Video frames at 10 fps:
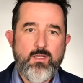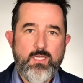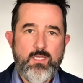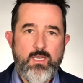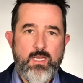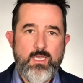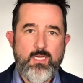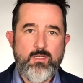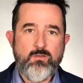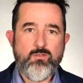in
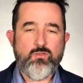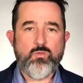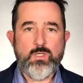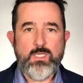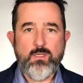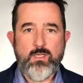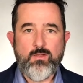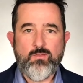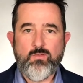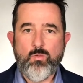a
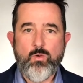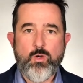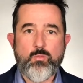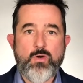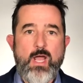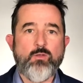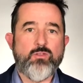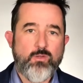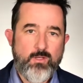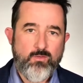screenless or
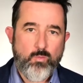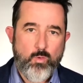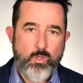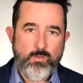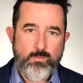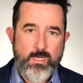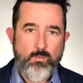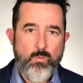browserless world, right?